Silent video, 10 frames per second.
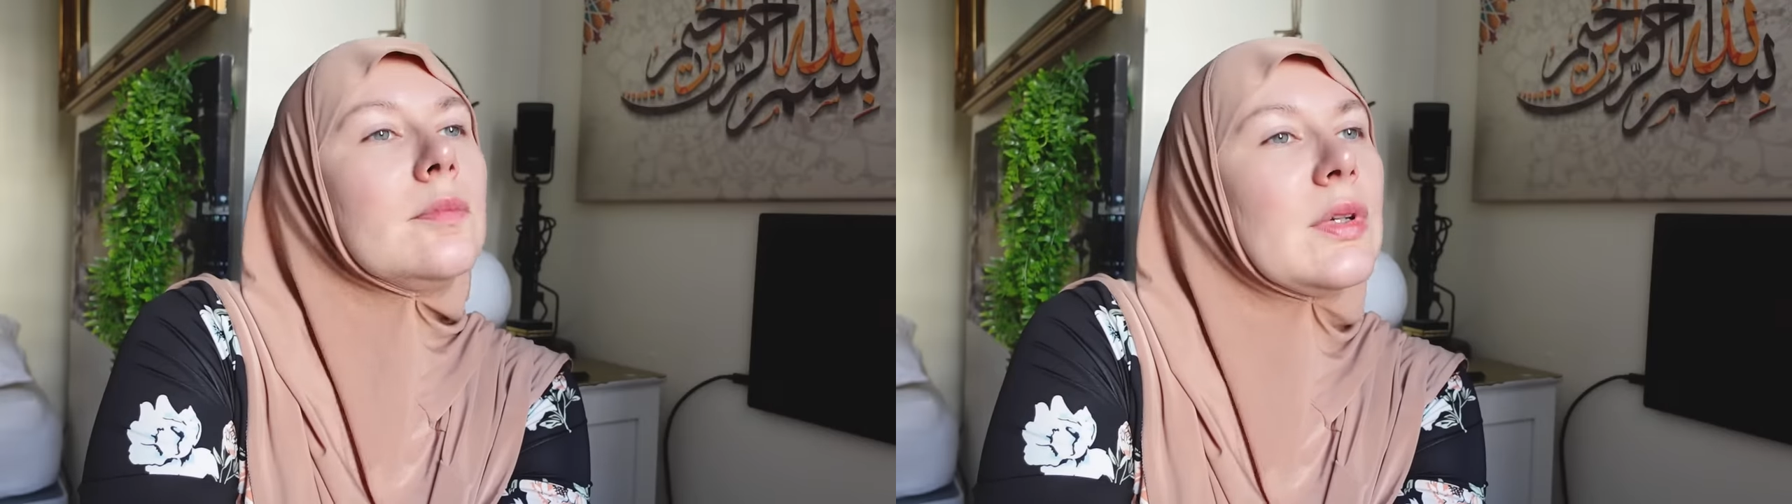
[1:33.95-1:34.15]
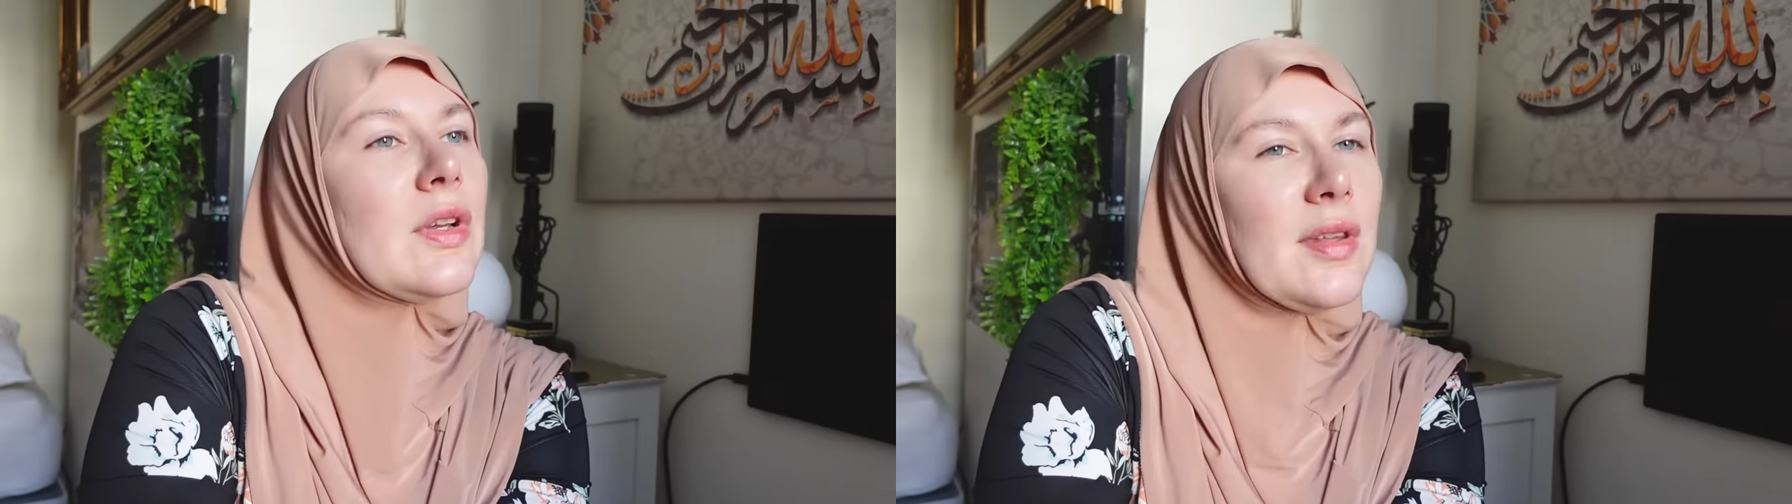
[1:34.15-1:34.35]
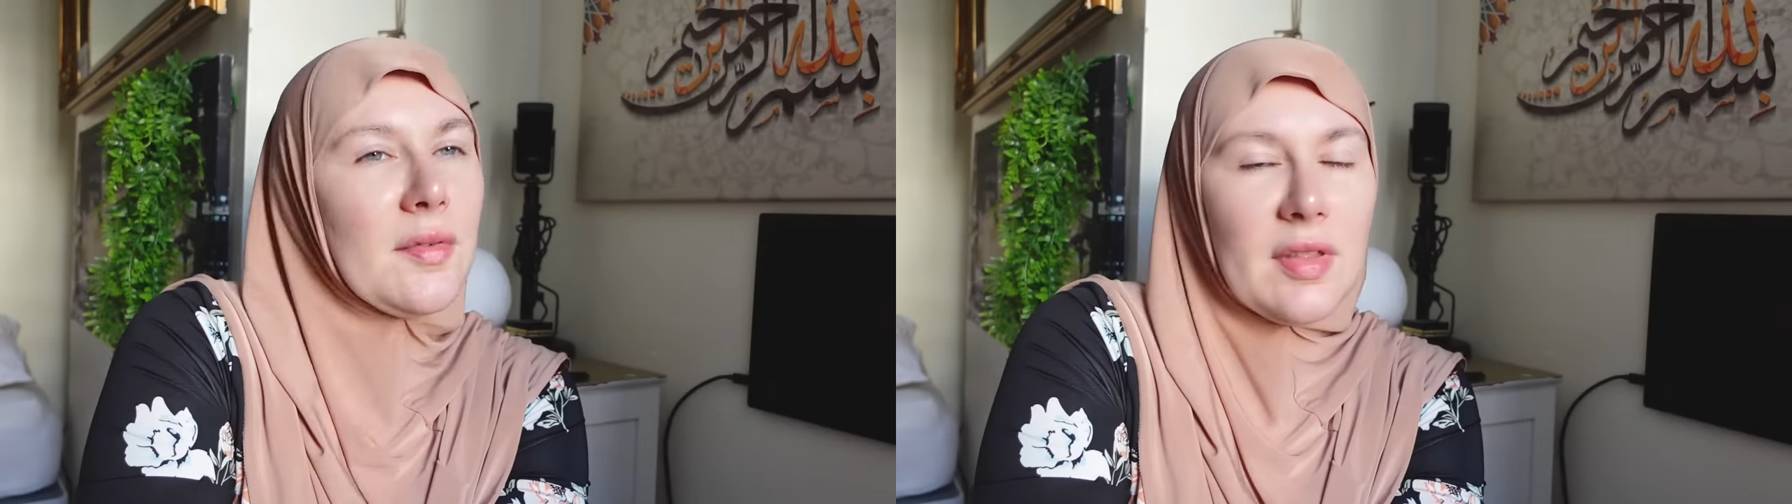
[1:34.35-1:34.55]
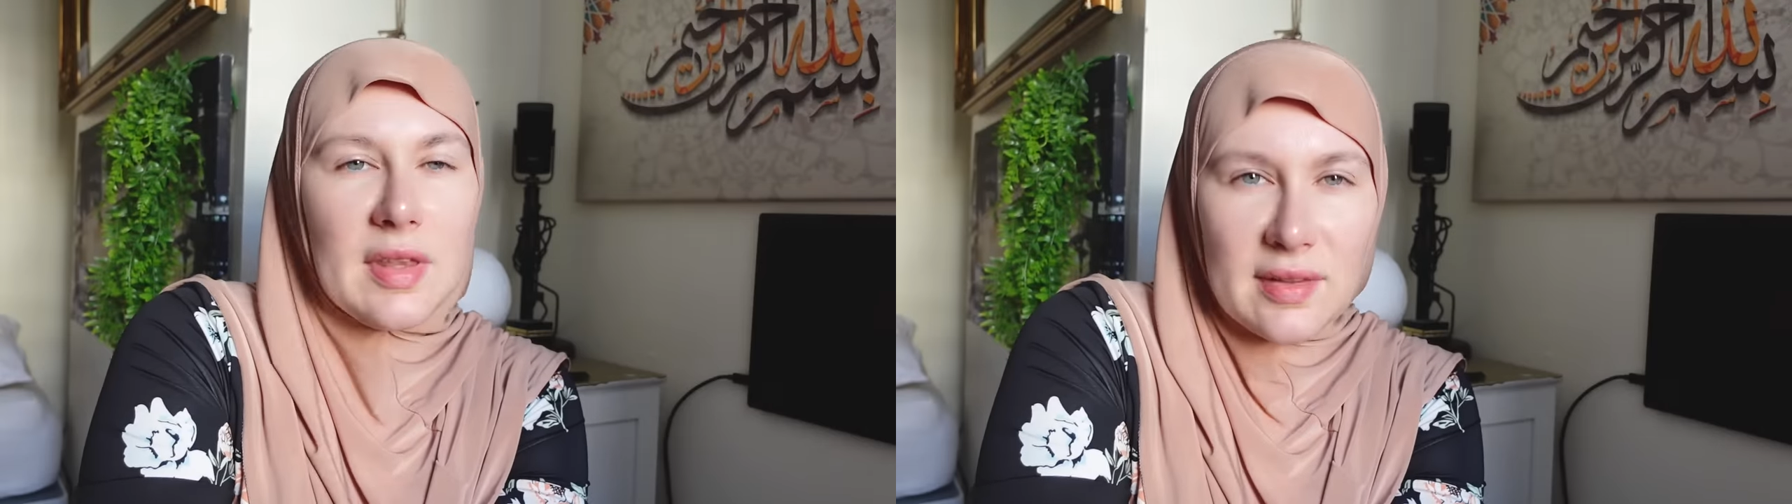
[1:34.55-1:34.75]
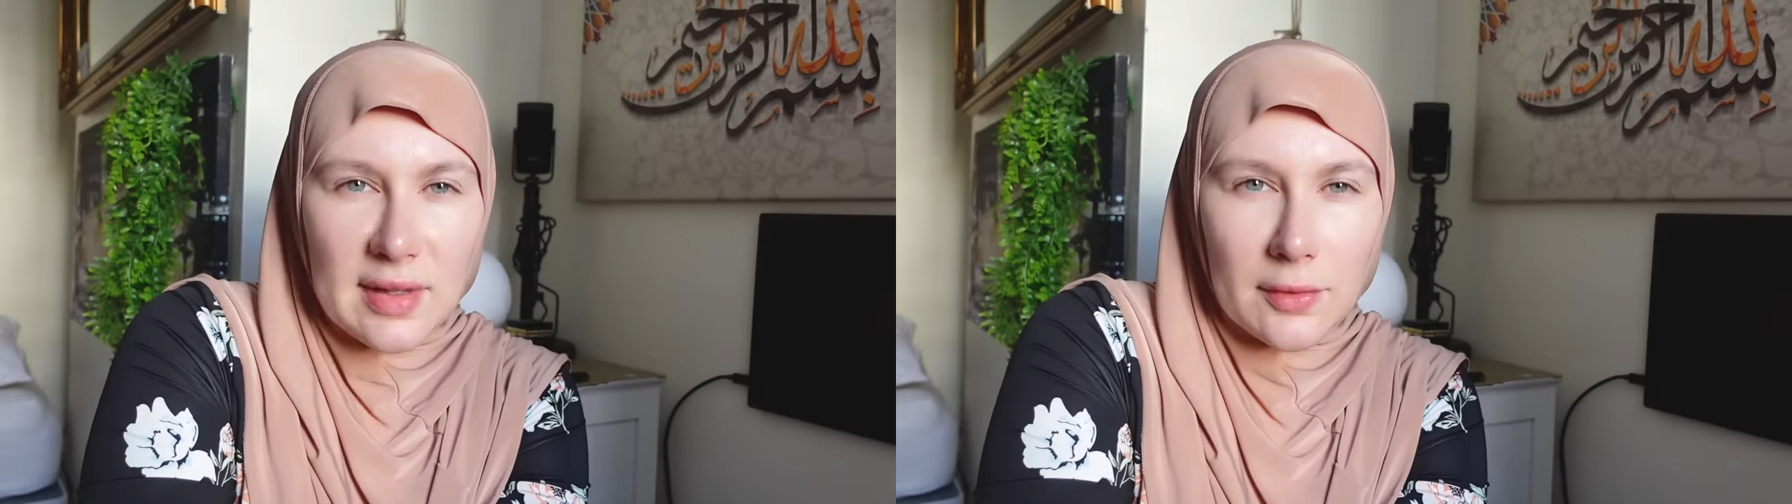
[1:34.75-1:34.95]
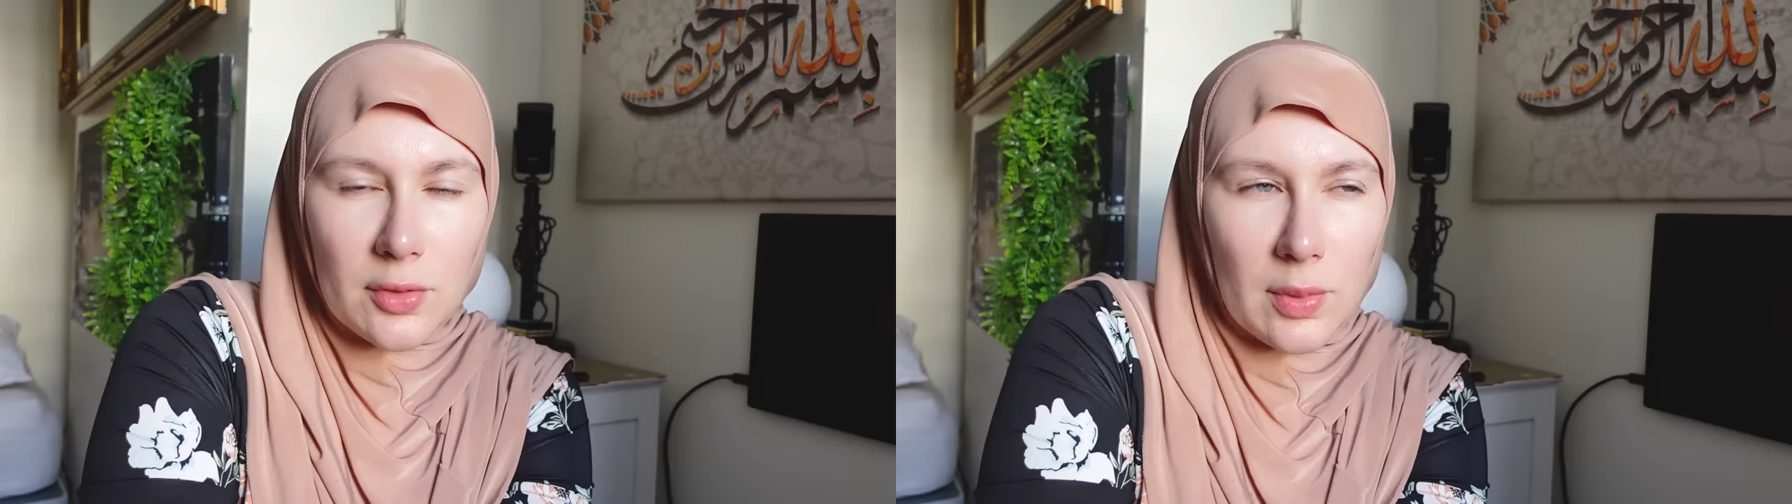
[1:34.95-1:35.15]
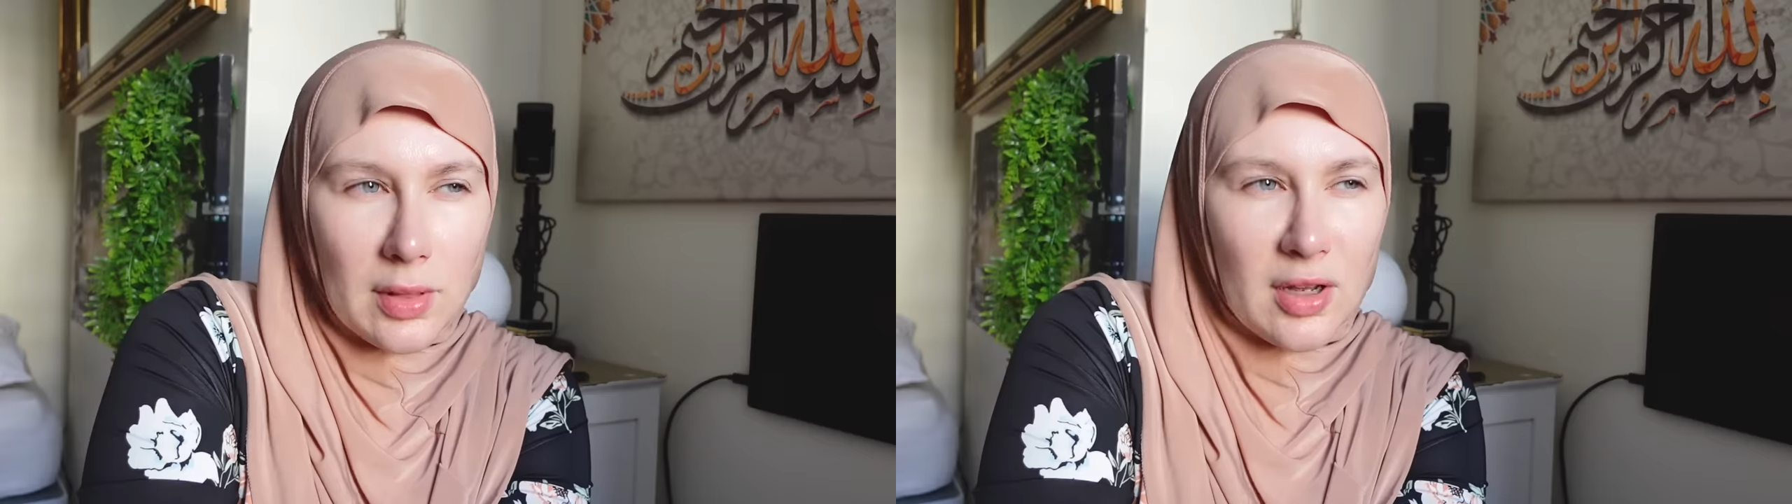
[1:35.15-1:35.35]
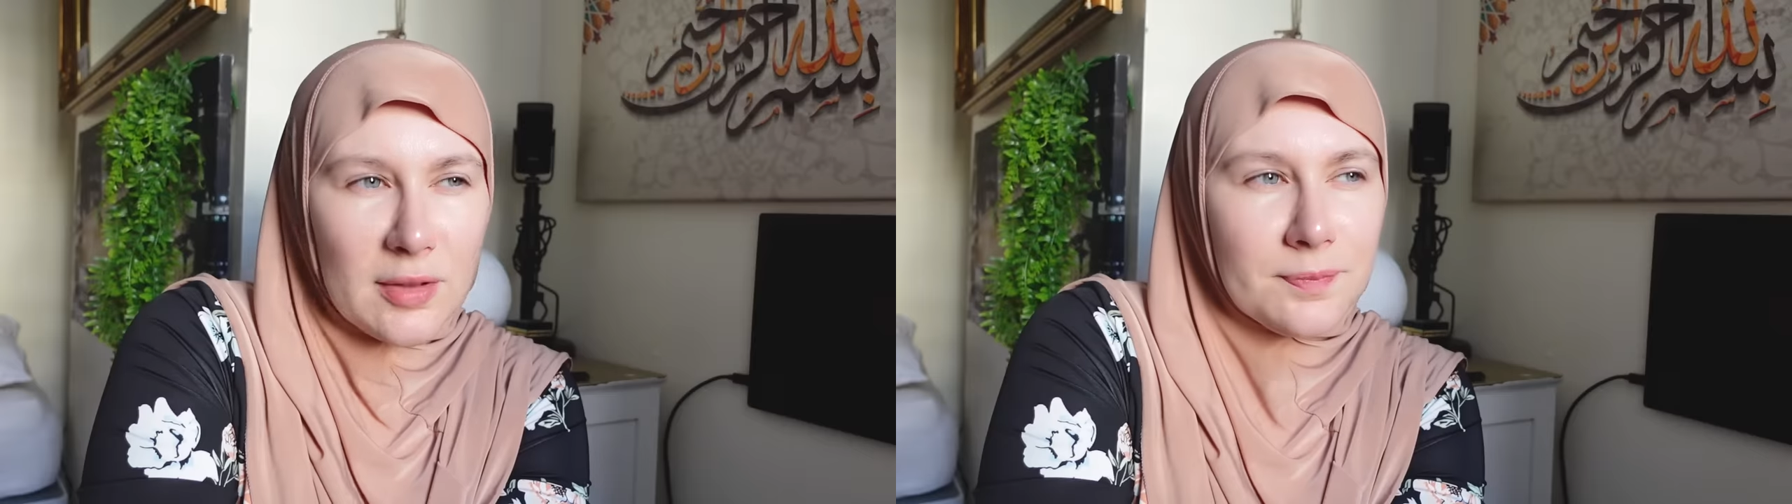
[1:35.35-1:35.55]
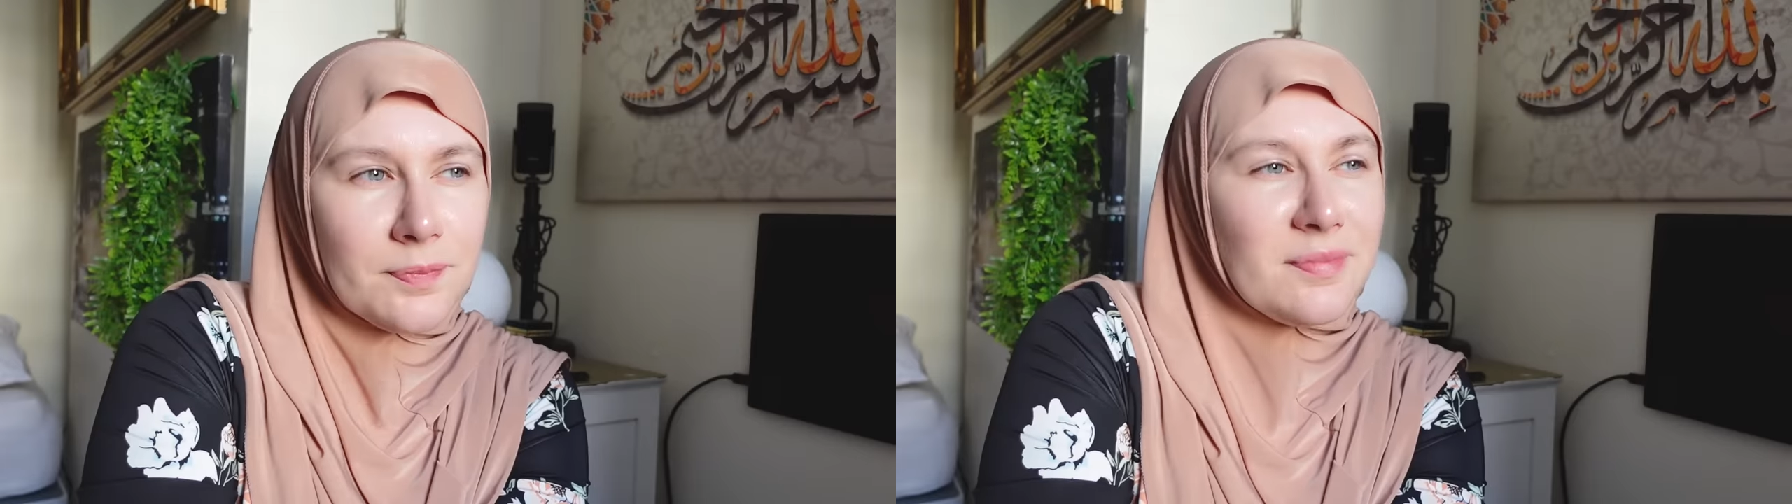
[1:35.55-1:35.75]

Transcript: because everything's down to Allah.